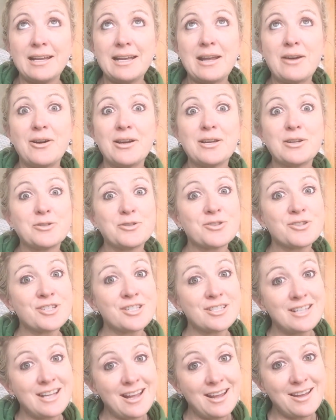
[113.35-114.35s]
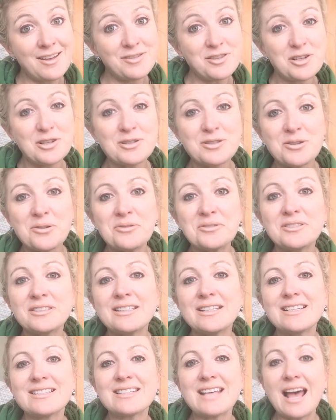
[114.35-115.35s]
Now I understand that it's
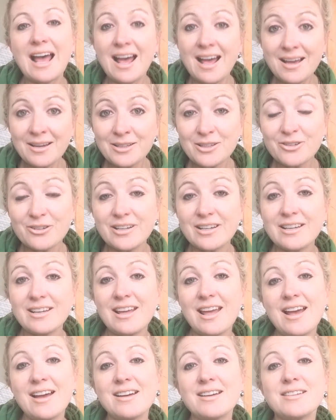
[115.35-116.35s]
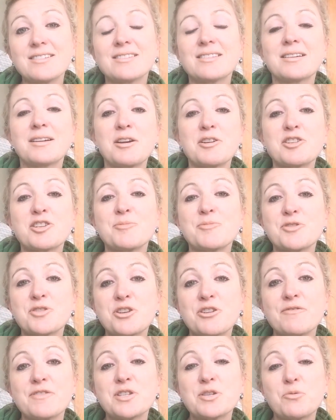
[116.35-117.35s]
only as accurate as the customer
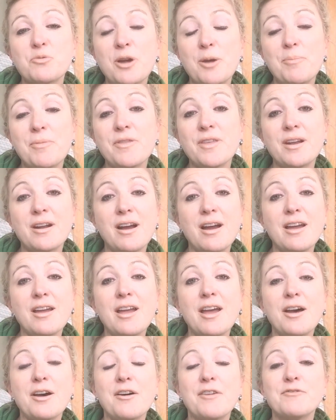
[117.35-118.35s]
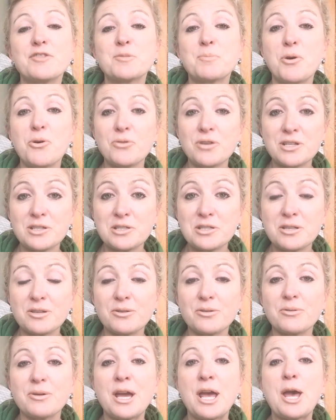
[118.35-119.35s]
service rep that I have spoken
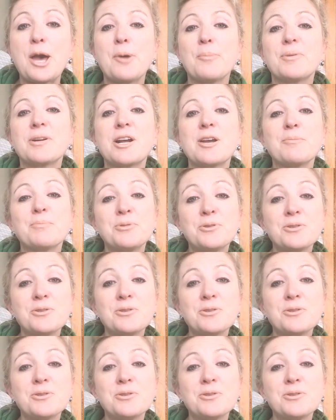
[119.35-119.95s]
to, but I am